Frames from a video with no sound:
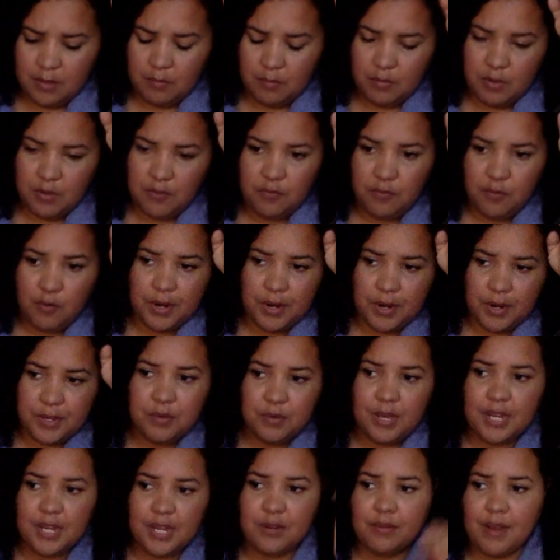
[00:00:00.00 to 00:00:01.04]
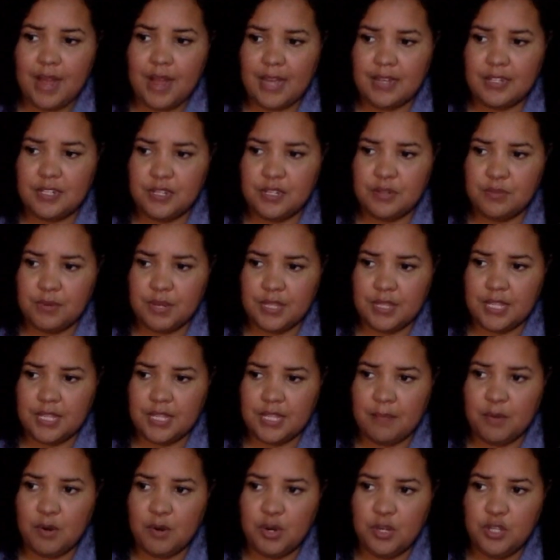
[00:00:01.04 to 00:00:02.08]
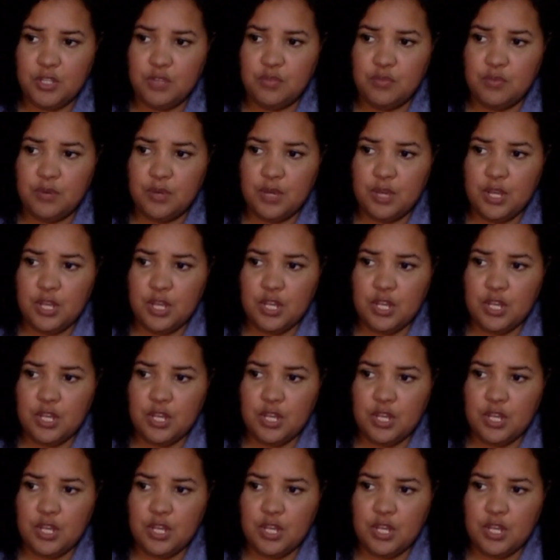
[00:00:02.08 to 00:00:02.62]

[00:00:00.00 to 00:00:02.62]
before you interacted with them, or you